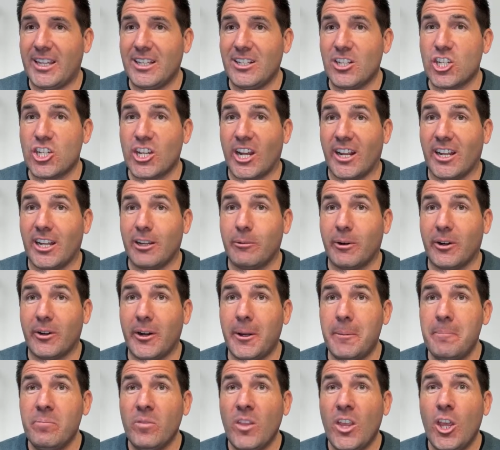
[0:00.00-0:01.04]
in
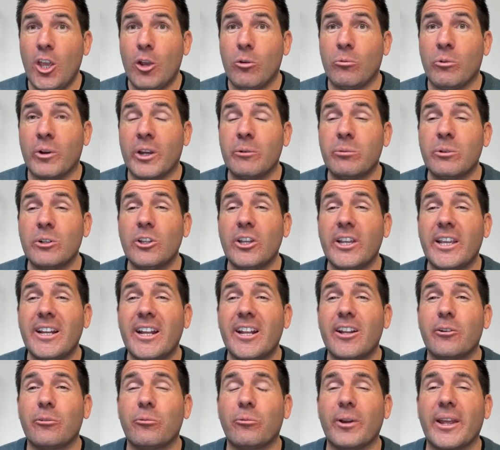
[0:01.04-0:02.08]
January, we were looking
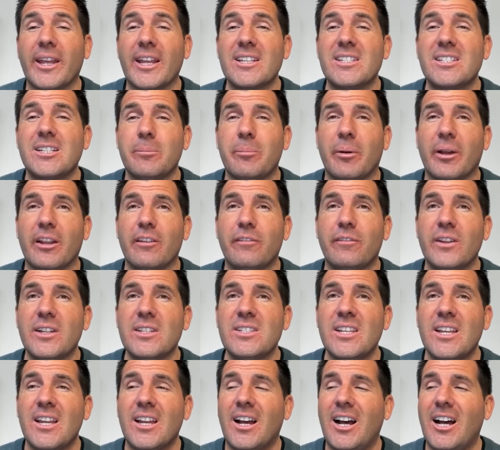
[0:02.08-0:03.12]
at a raise to
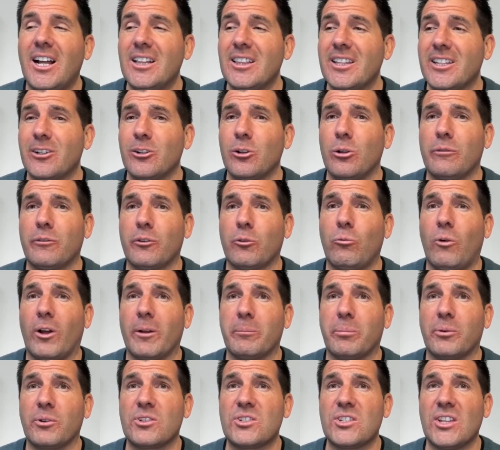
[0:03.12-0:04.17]
benefits a little over
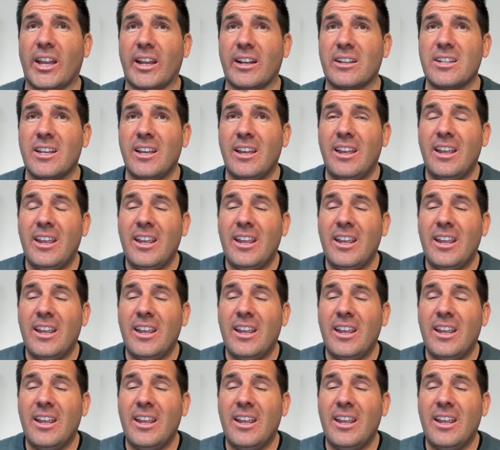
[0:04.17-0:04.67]
one percent.